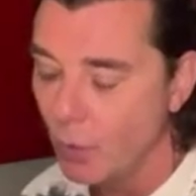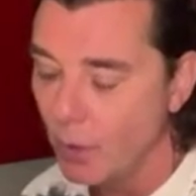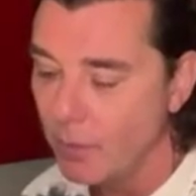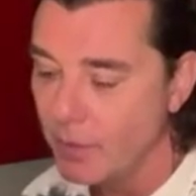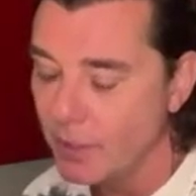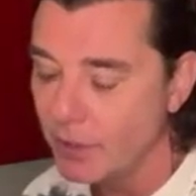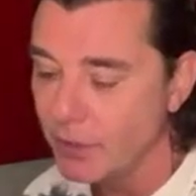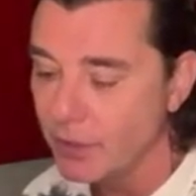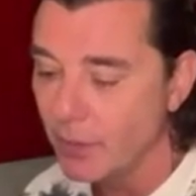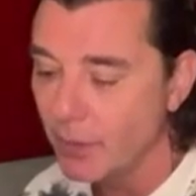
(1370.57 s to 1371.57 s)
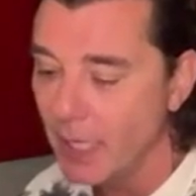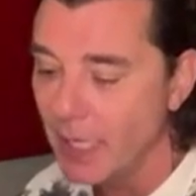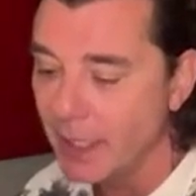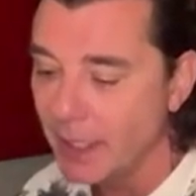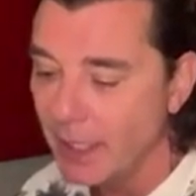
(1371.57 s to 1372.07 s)
musicians. So we're
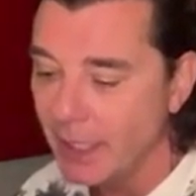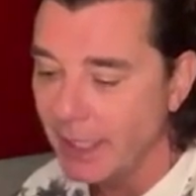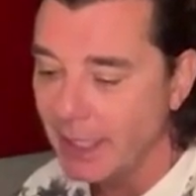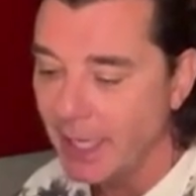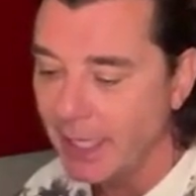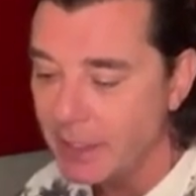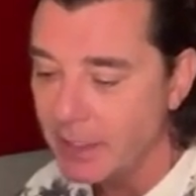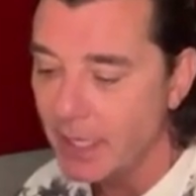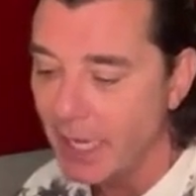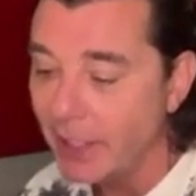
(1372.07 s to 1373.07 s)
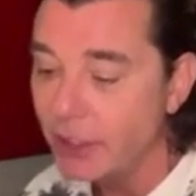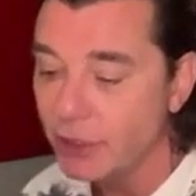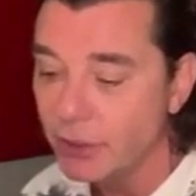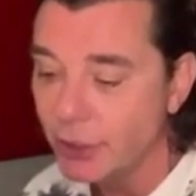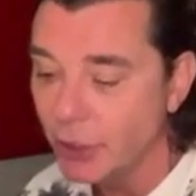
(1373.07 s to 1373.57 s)
like that. It is
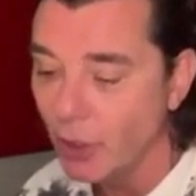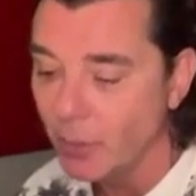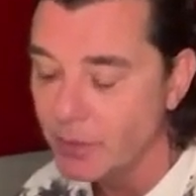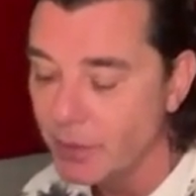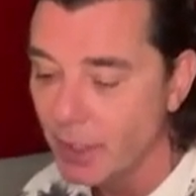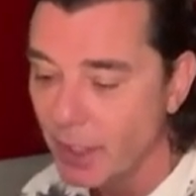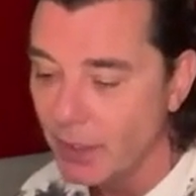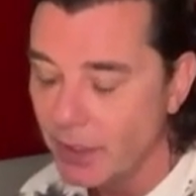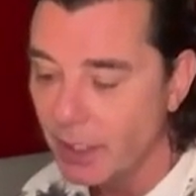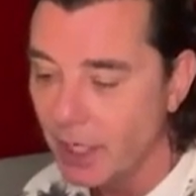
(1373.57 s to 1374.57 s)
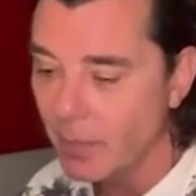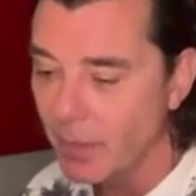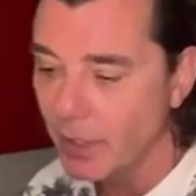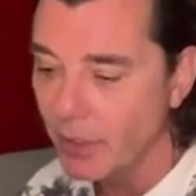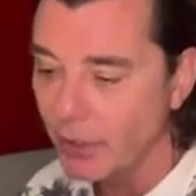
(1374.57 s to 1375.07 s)
ancient jobs to come,
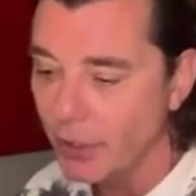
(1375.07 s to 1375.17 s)
and